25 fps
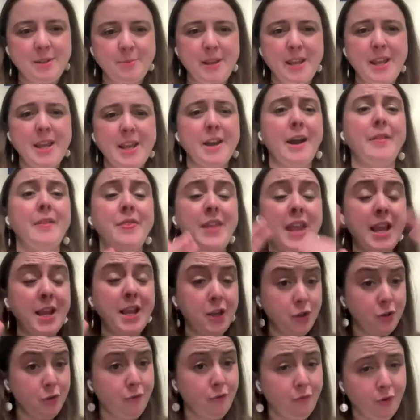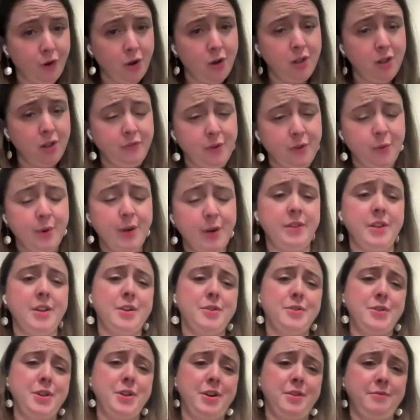Thrilled to be here, and thank you for all of the
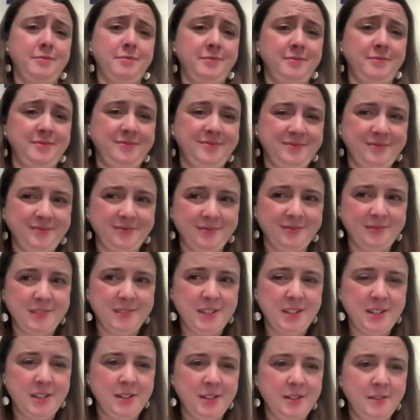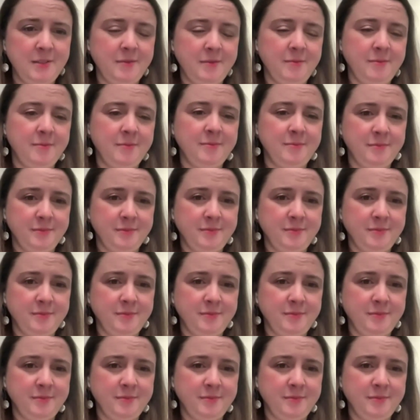work that you do.